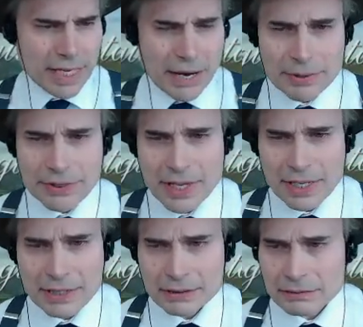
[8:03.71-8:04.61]
I would
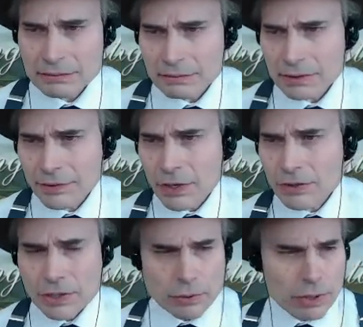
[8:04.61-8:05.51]
think the
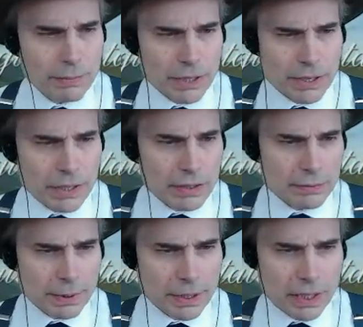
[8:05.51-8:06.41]
furniture would be
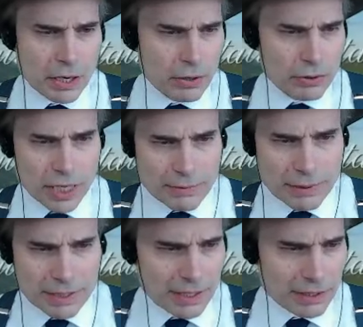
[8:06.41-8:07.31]
hers, but no, Jamie
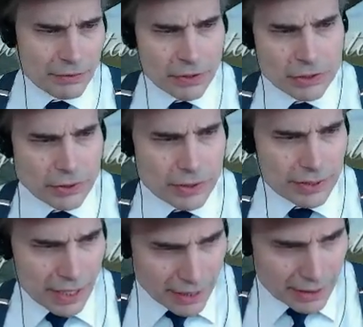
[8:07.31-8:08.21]
says the furniture is
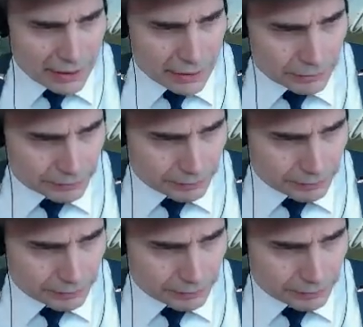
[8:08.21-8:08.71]
his.